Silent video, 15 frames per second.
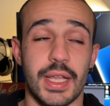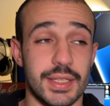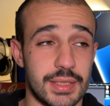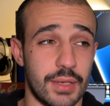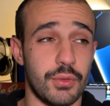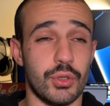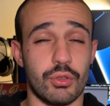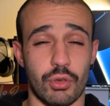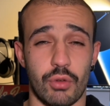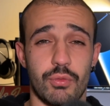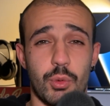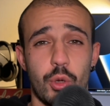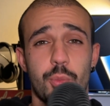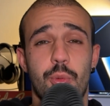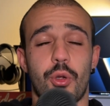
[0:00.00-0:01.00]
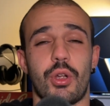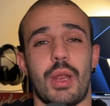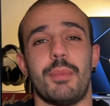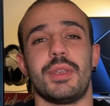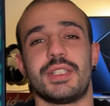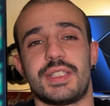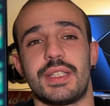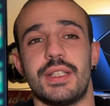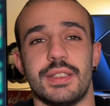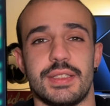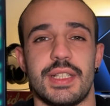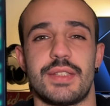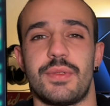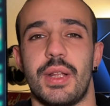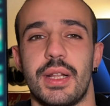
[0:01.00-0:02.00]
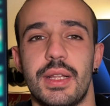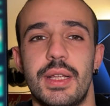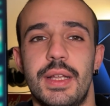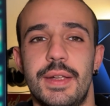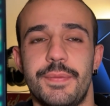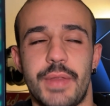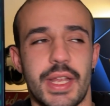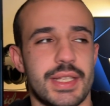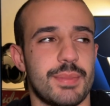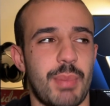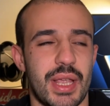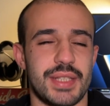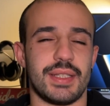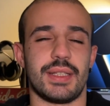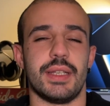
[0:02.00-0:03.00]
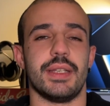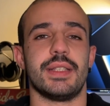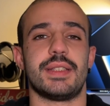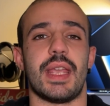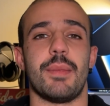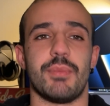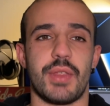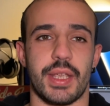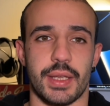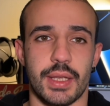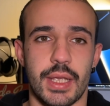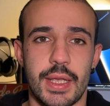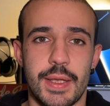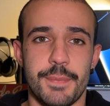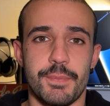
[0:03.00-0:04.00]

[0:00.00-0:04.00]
That's how you grow your programming skills as well. That's basically the same thing.